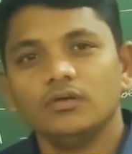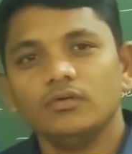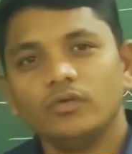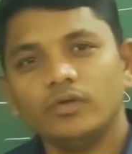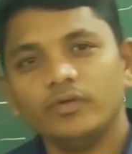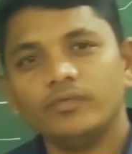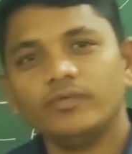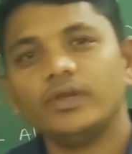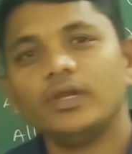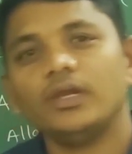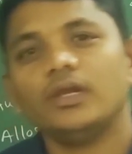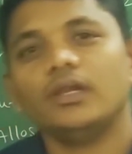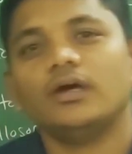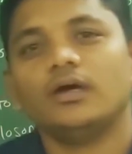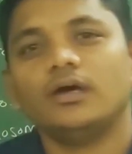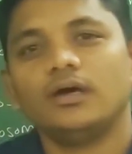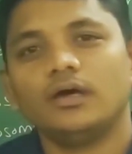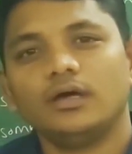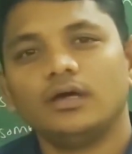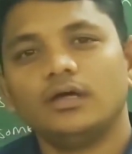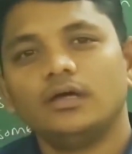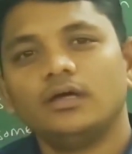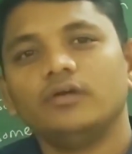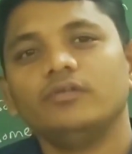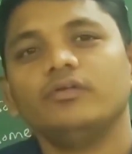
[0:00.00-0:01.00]
We
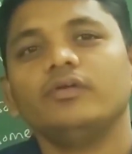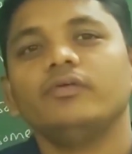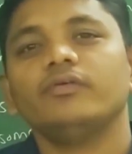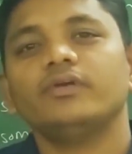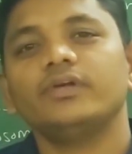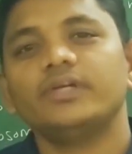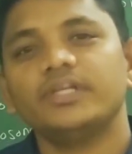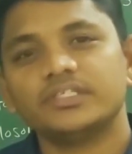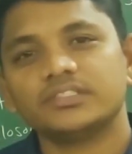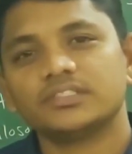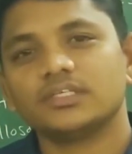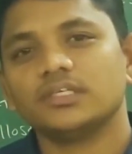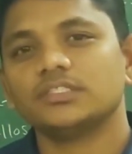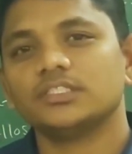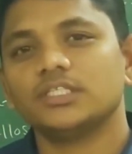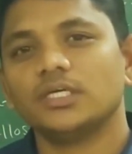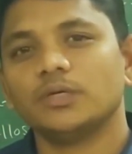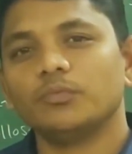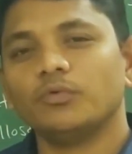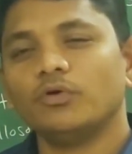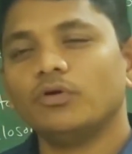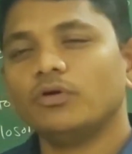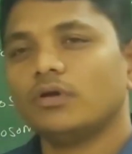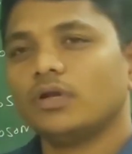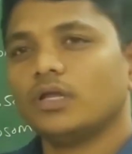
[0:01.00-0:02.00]
will discuss
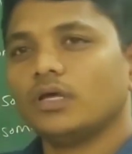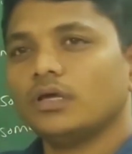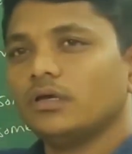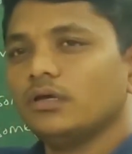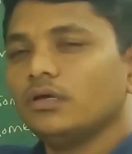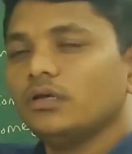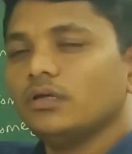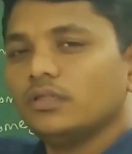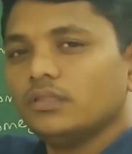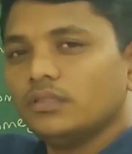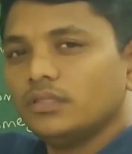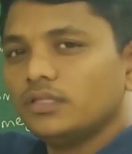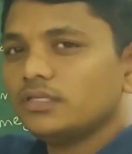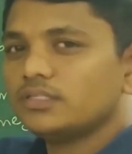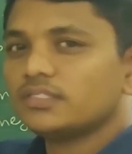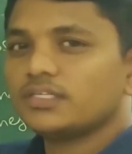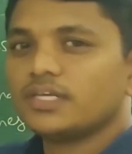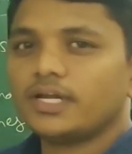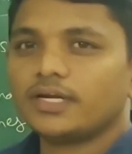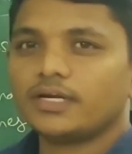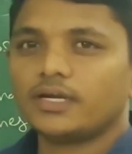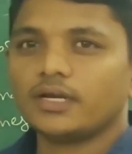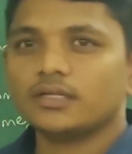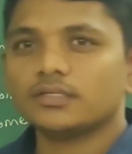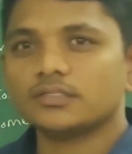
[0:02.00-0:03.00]
about these
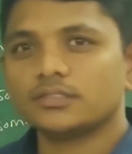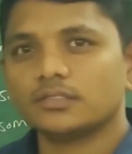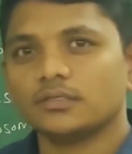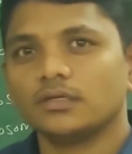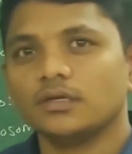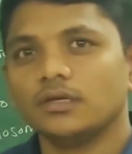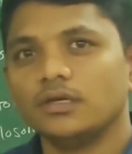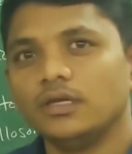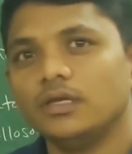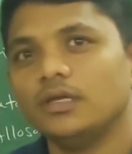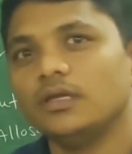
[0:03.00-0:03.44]
letters